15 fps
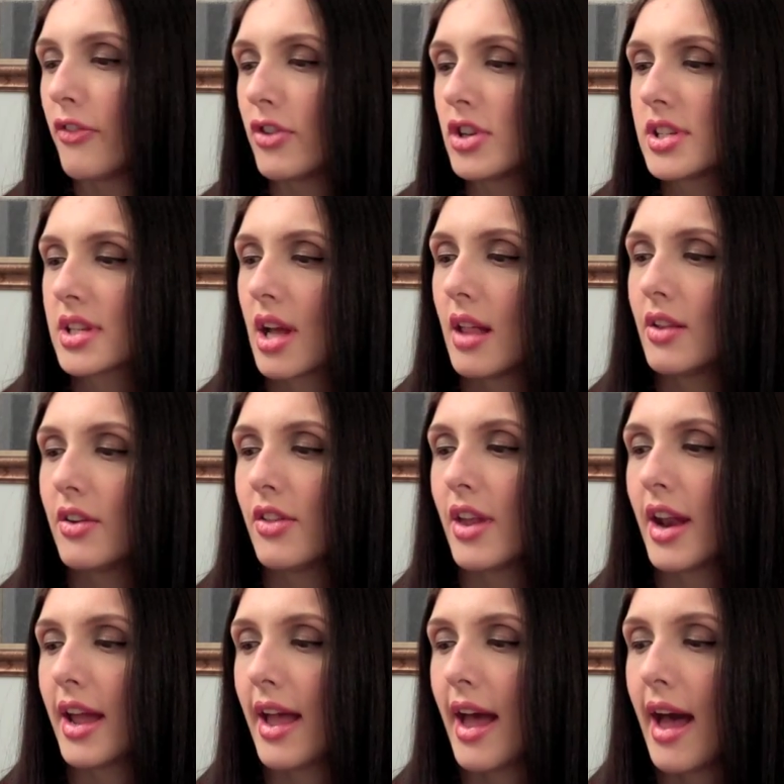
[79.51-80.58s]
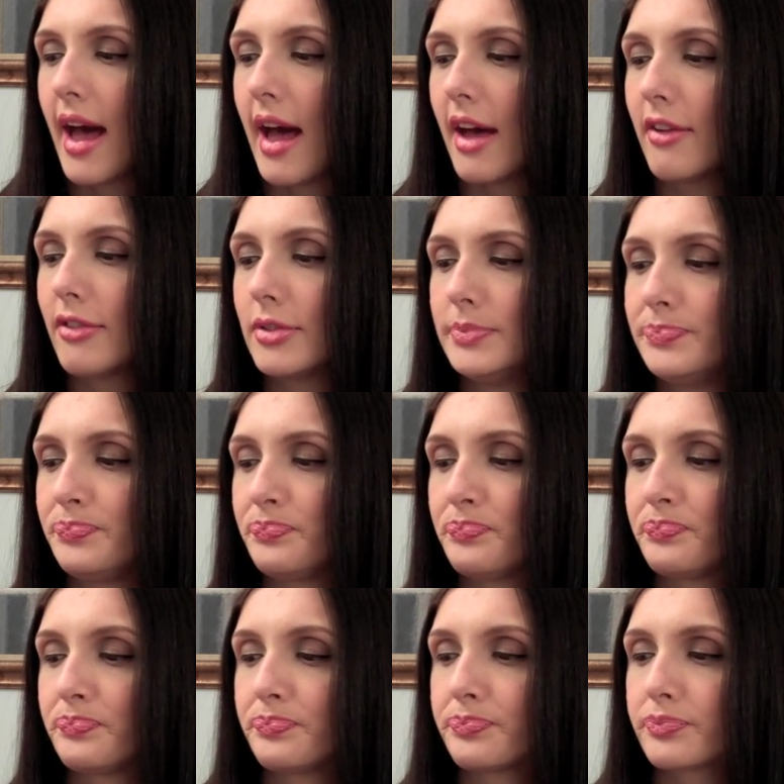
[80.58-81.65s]
first color that I have
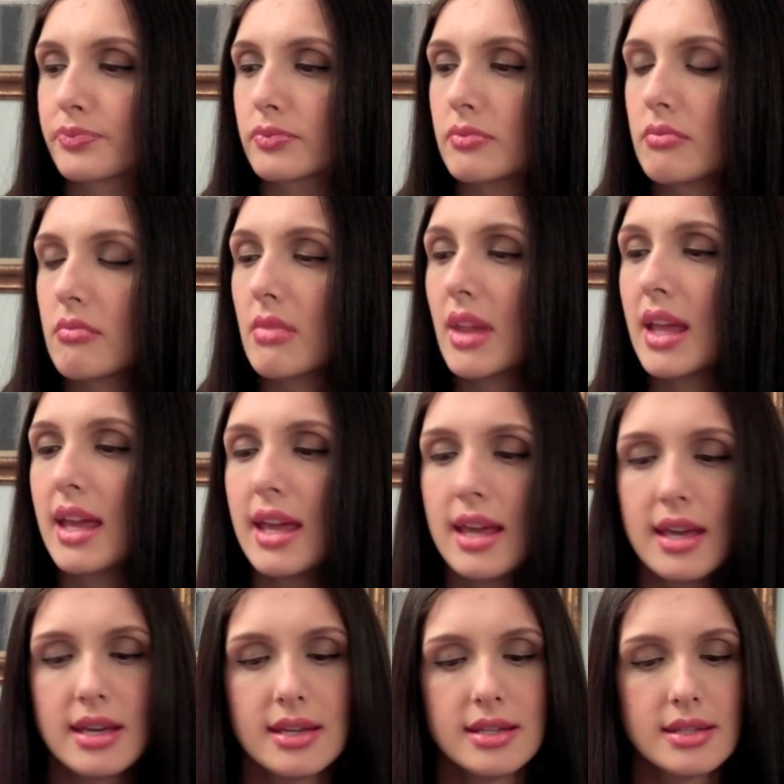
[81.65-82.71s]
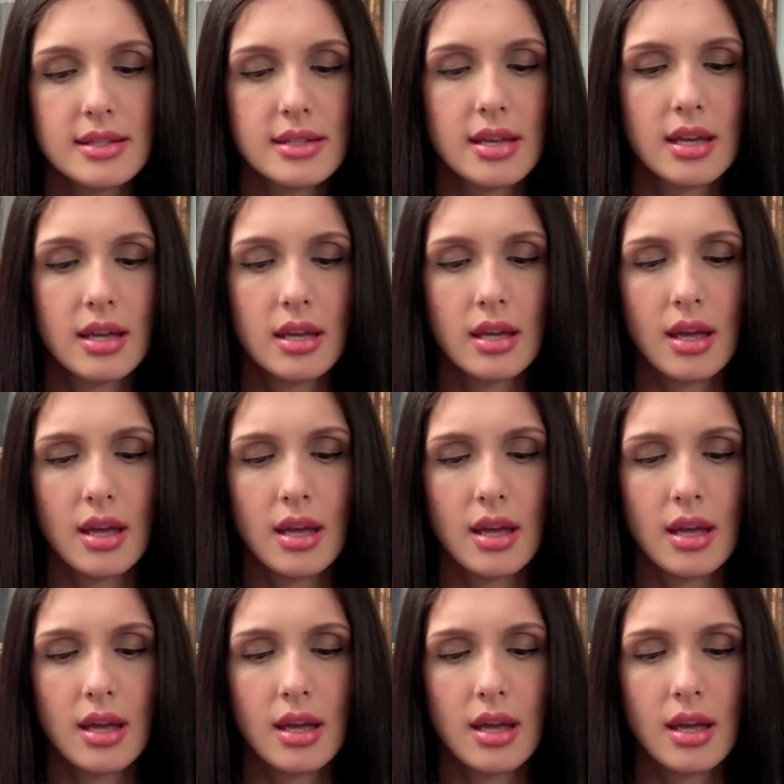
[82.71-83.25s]
is